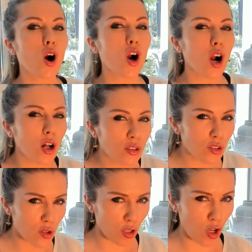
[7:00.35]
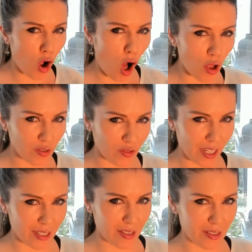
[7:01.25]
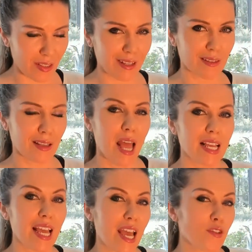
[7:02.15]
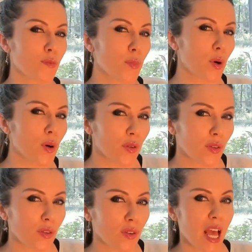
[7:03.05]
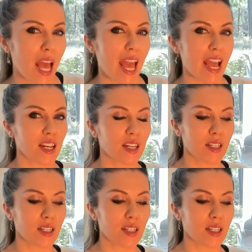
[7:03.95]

cultural context that gave birth and